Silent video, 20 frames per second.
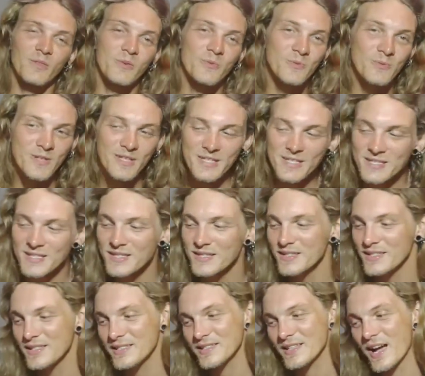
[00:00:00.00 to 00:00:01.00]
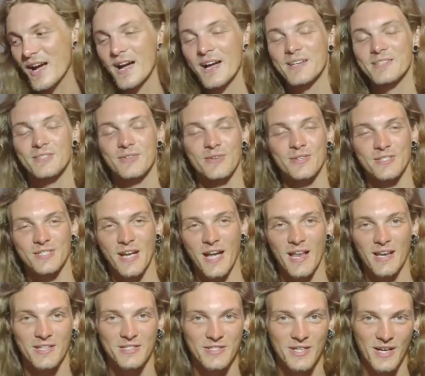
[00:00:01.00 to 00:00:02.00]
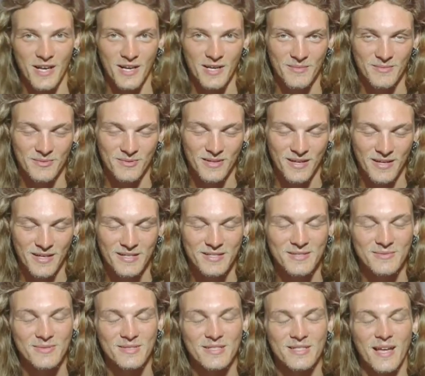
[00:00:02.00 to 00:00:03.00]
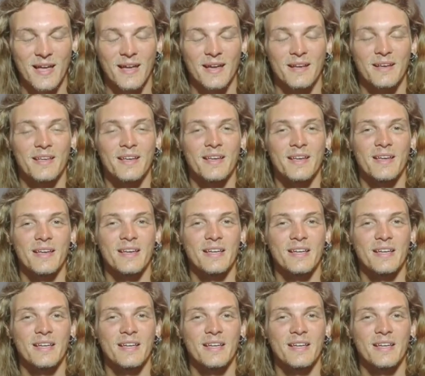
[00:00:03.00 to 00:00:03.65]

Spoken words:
The reason these guys are a challenging animal, like I was saying,